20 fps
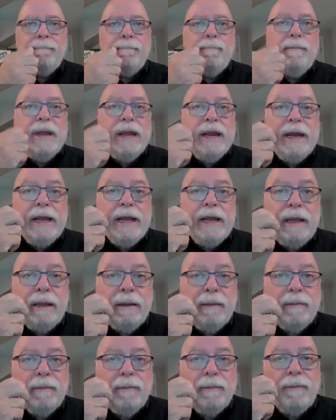
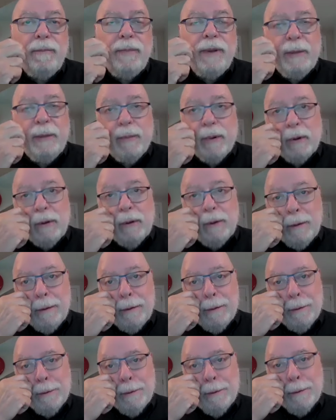Many
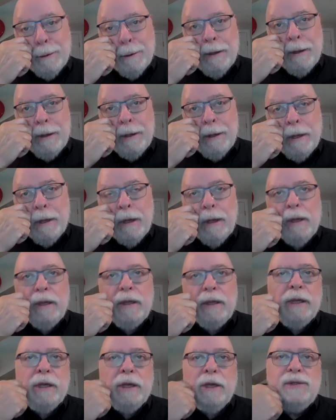people
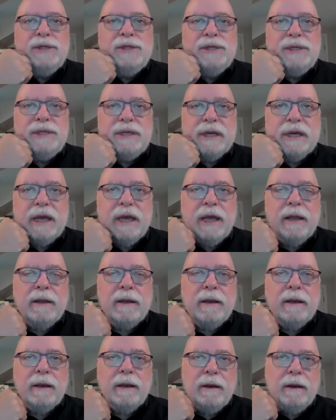used to get
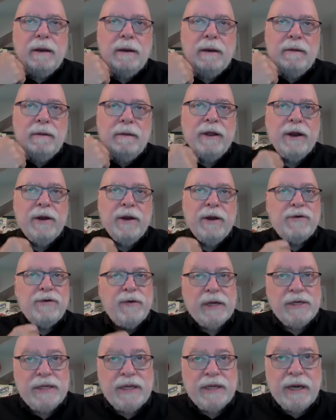their
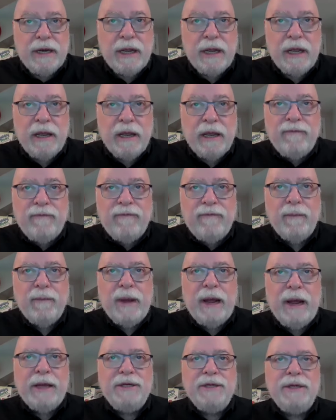trusted
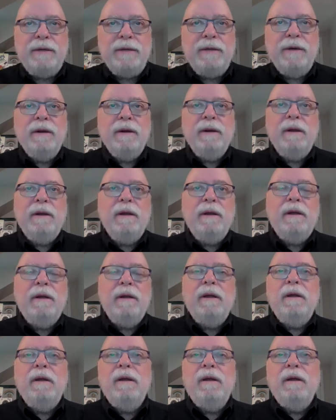information
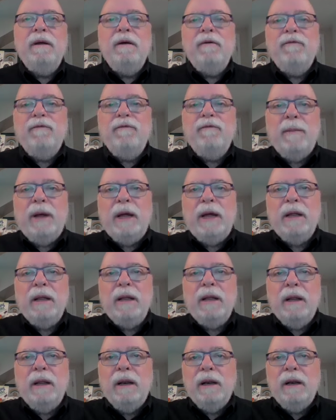from a
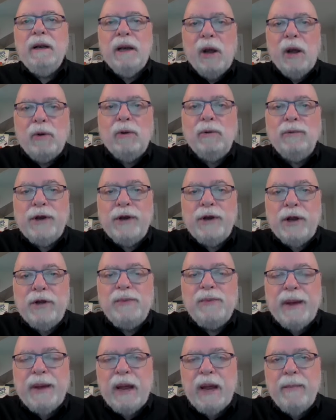local
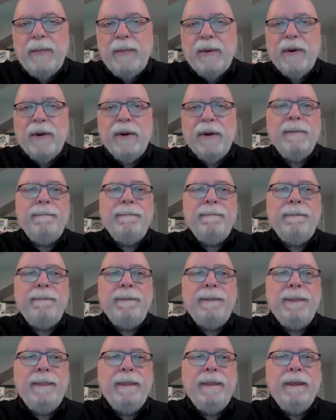newspaper
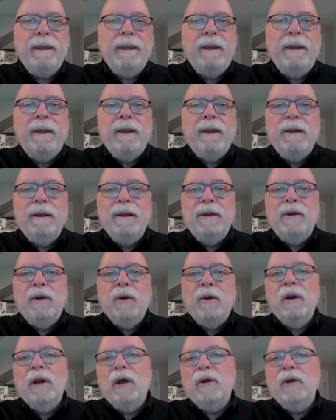
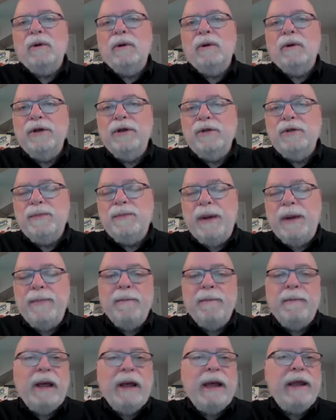your local
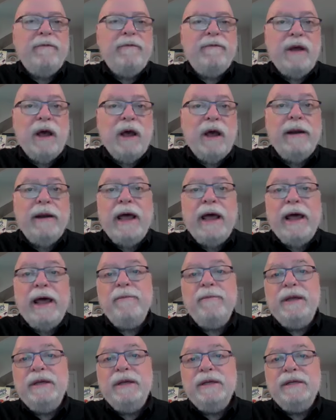newspaper may have gone out
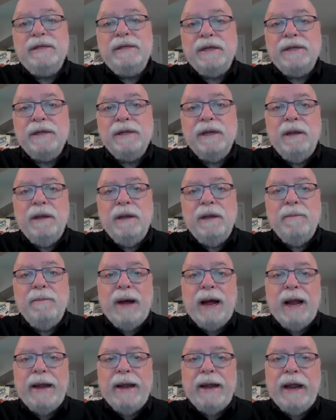of business
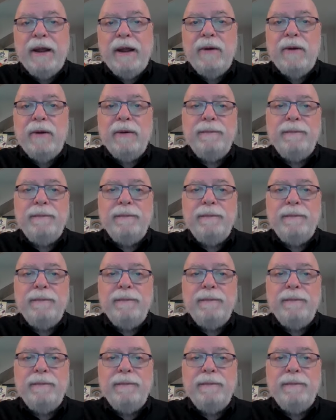by now.